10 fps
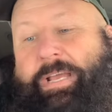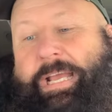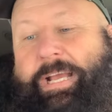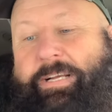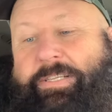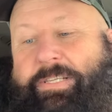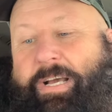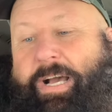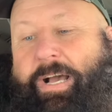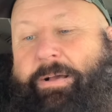it
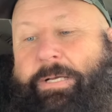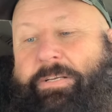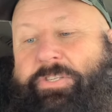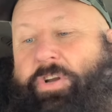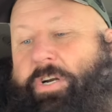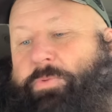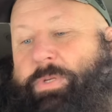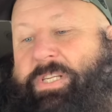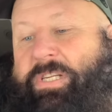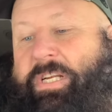uh, starts
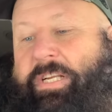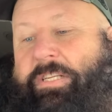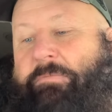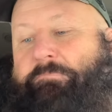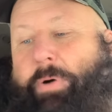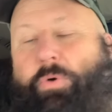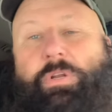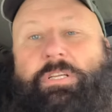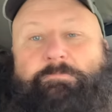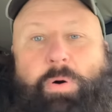with seasoned
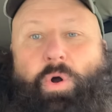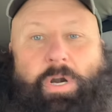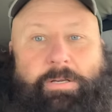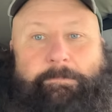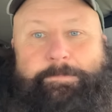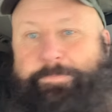boneless pork,